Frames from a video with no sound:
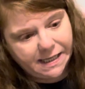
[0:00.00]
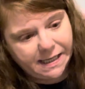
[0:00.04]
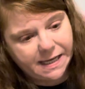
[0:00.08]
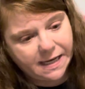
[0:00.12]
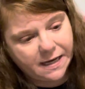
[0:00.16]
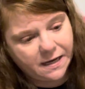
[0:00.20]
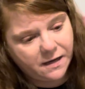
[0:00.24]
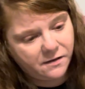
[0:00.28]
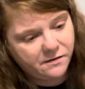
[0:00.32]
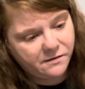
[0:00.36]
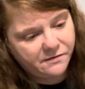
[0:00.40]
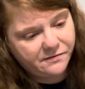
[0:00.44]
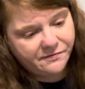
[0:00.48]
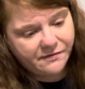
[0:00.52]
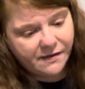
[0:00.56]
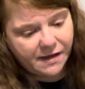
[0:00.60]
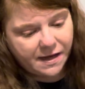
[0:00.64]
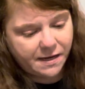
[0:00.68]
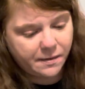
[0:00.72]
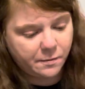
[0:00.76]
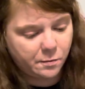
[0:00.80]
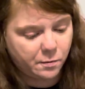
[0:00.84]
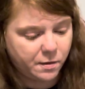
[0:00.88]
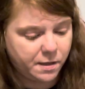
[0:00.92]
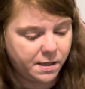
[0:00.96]
count
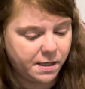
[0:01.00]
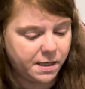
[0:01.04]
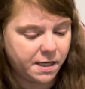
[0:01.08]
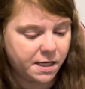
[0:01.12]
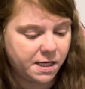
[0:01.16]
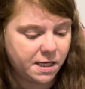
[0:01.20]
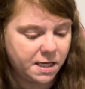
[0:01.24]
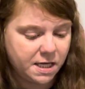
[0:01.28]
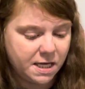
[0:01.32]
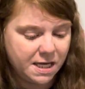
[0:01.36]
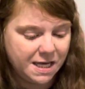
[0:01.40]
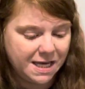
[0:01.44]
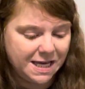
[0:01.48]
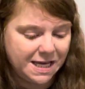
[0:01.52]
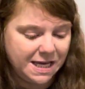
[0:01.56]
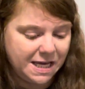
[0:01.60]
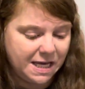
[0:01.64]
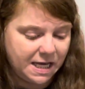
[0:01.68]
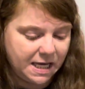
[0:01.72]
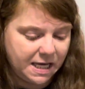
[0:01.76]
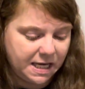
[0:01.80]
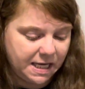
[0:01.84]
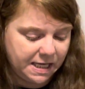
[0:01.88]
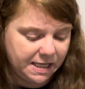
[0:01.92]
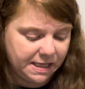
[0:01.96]
fabric
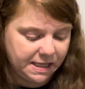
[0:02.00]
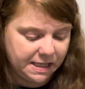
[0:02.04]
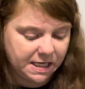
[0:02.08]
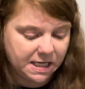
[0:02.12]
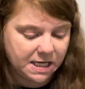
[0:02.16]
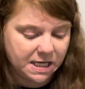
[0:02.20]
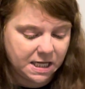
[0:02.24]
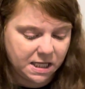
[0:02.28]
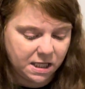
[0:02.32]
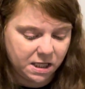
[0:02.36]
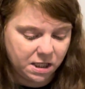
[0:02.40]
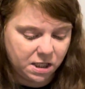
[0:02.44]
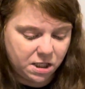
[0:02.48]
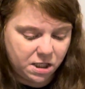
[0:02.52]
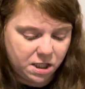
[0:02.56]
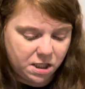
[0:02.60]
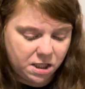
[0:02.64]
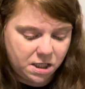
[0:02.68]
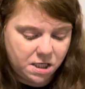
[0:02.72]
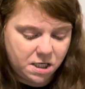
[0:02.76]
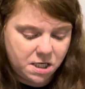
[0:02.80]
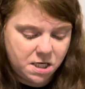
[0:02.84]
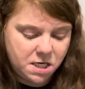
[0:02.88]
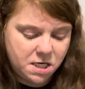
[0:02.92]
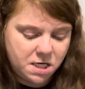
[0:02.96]
in the
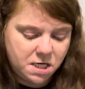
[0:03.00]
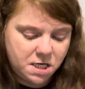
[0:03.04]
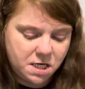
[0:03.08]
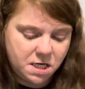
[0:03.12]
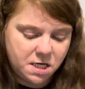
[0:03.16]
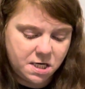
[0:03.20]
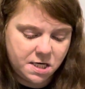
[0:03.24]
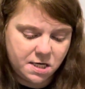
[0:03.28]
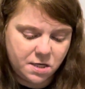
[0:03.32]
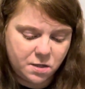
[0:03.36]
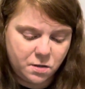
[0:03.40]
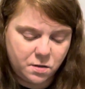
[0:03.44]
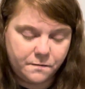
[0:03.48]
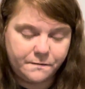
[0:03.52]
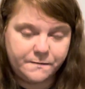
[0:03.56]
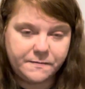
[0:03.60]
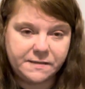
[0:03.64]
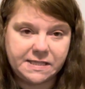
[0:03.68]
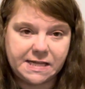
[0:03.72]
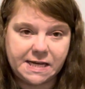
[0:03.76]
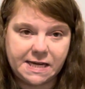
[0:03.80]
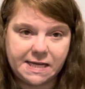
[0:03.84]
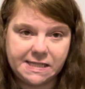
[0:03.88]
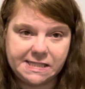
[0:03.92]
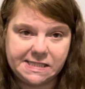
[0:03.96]
color, oh,
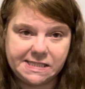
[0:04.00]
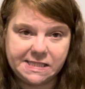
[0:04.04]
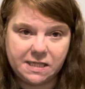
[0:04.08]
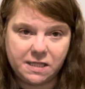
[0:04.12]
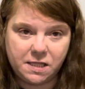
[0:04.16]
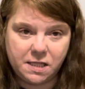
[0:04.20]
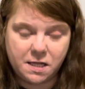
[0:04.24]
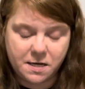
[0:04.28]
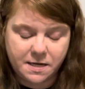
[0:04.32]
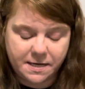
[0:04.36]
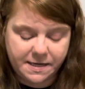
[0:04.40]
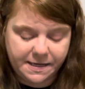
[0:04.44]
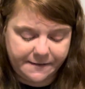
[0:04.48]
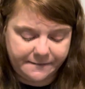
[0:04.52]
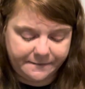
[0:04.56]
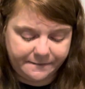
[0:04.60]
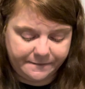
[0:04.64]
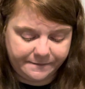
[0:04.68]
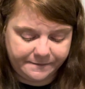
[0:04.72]
tag's still on it,